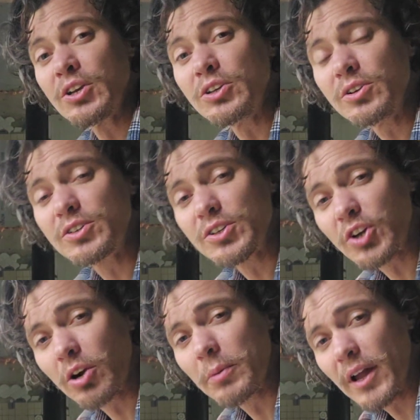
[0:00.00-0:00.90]
you can
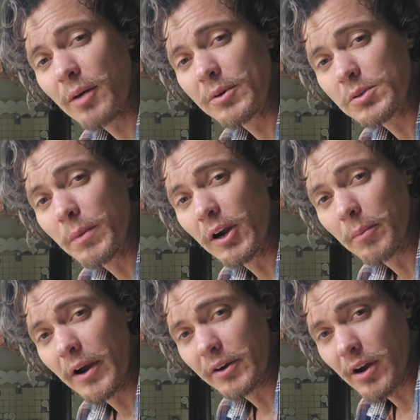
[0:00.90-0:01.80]
determine how much bear
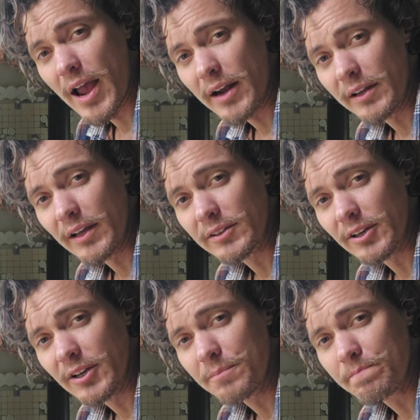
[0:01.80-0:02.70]
you're adding at
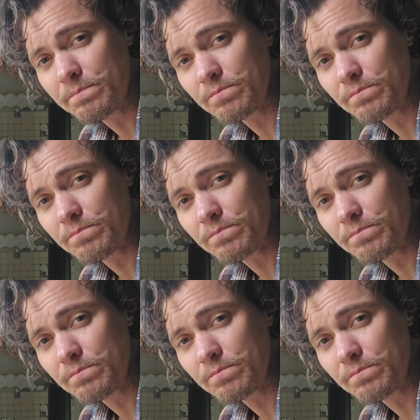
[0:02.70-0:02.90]
the end.